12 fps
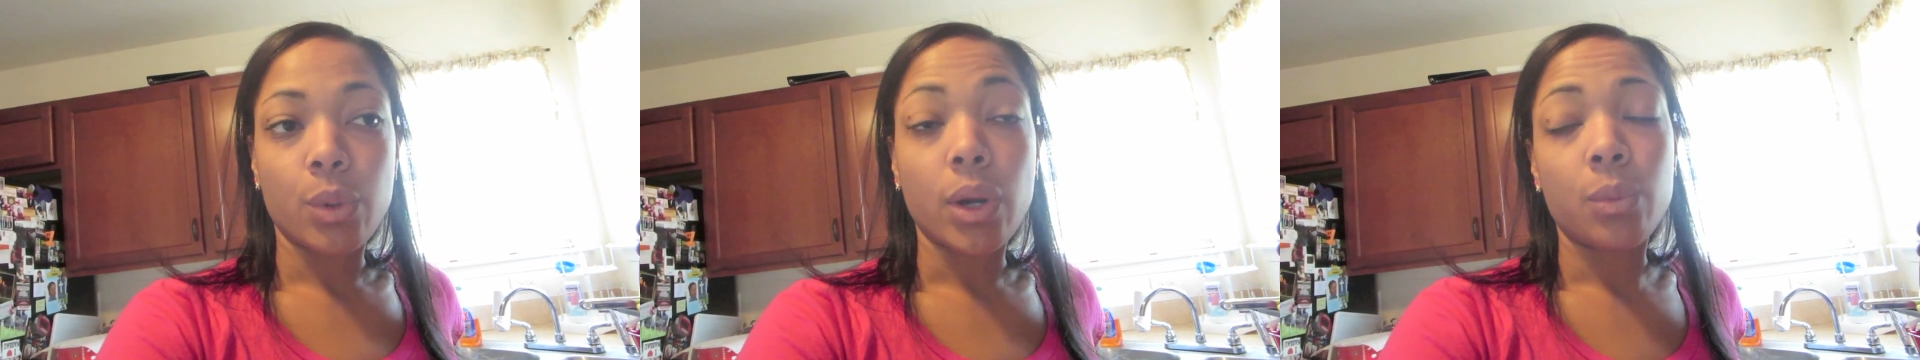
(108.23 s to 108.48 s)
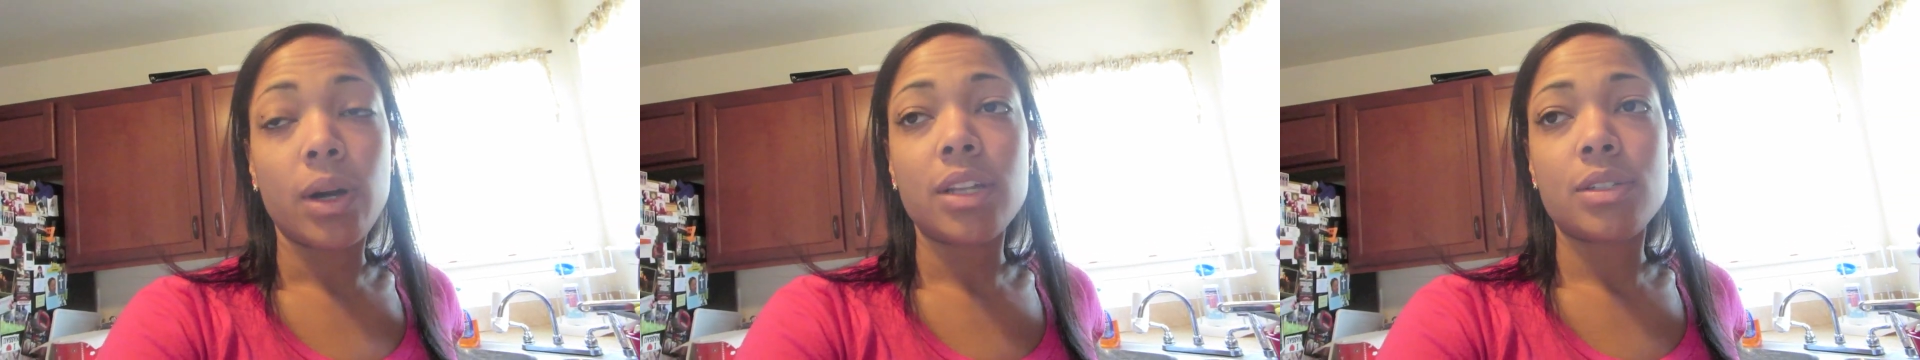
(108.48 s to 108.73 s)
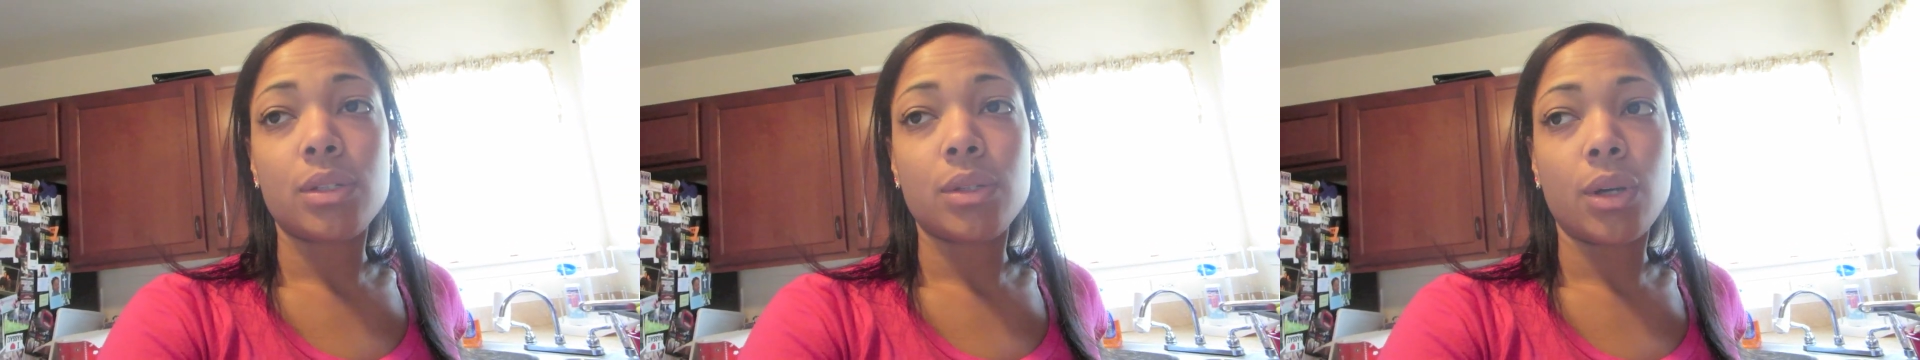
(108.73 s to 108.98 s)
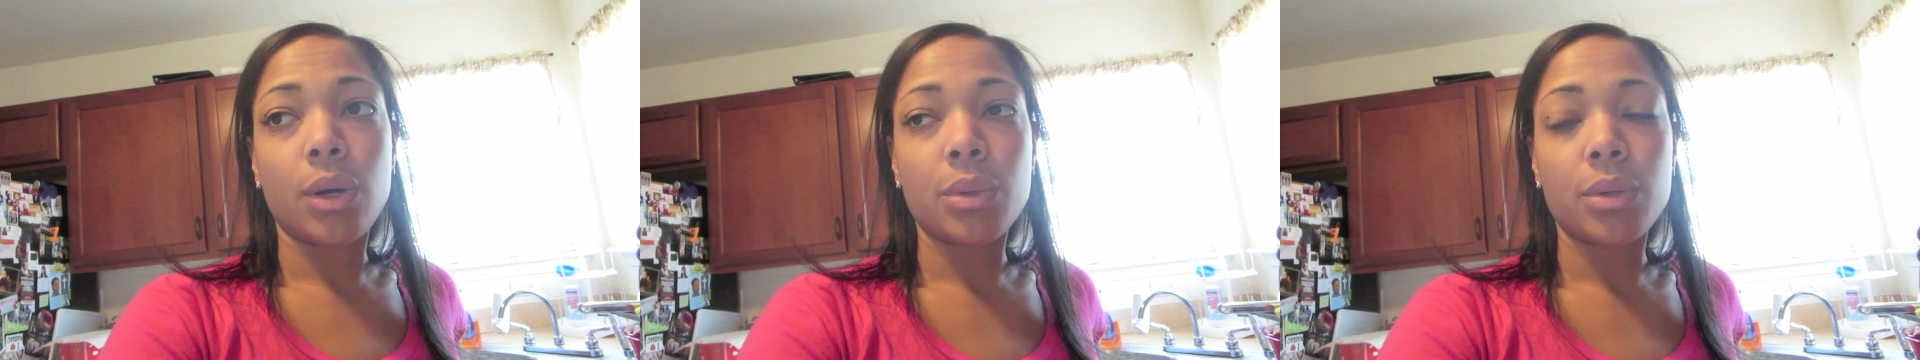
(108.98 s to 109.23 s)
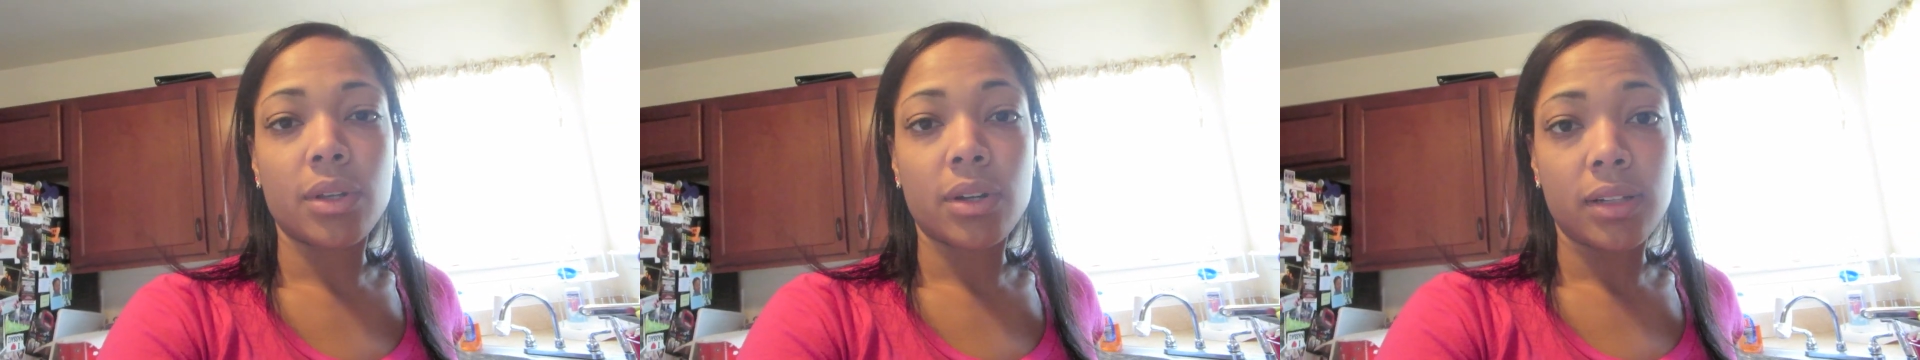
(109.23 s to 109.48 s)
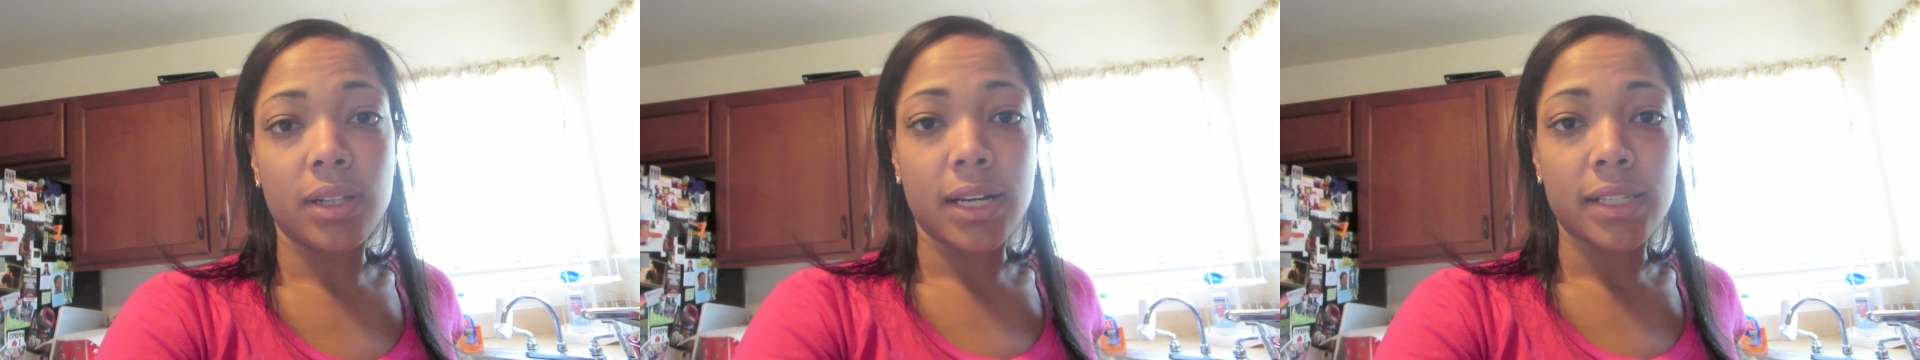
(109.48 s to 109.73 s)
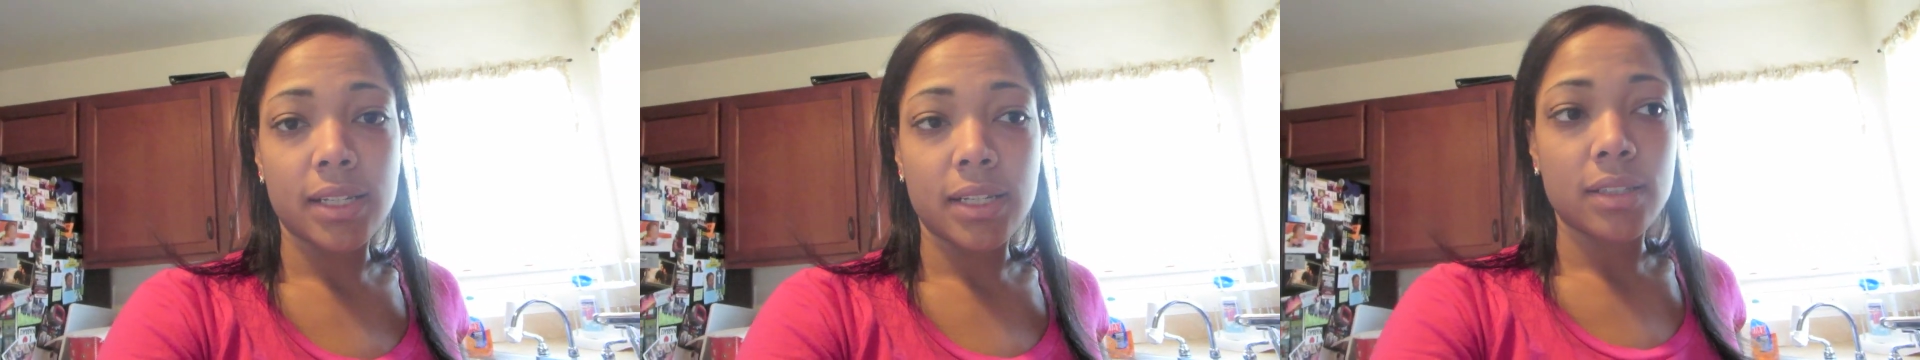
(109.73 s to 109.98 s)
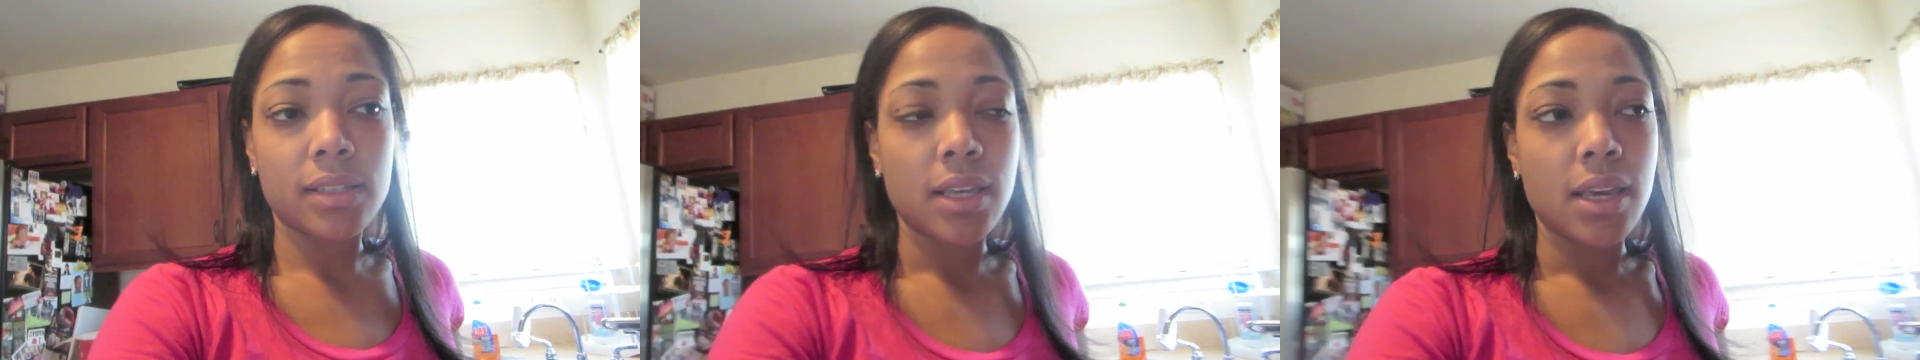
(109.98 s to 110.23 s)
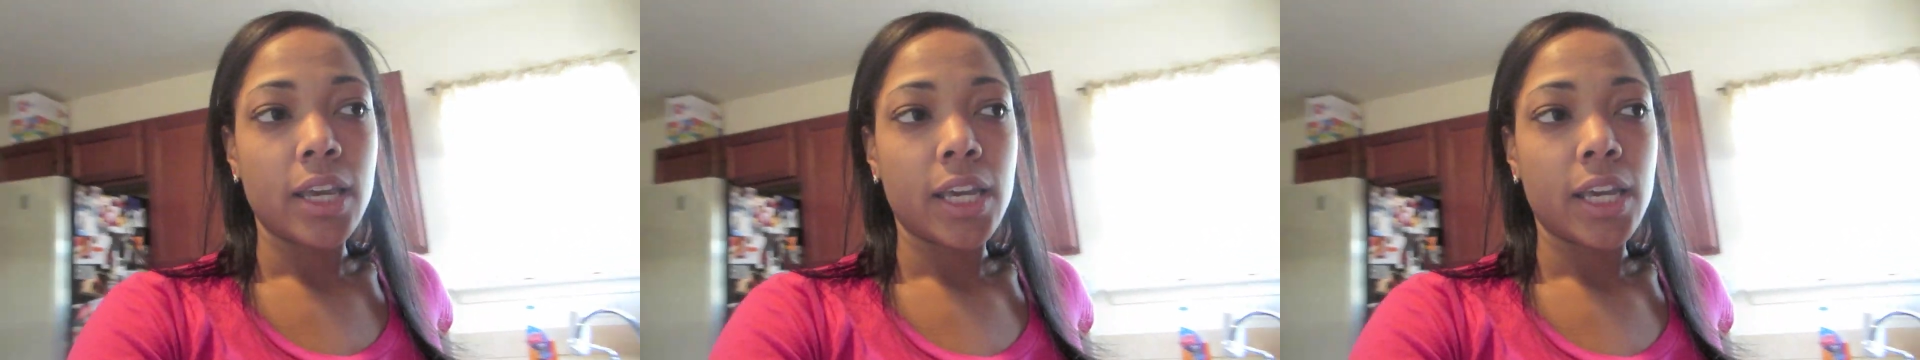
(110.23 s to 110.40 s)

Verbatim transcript: or I want to go through their closets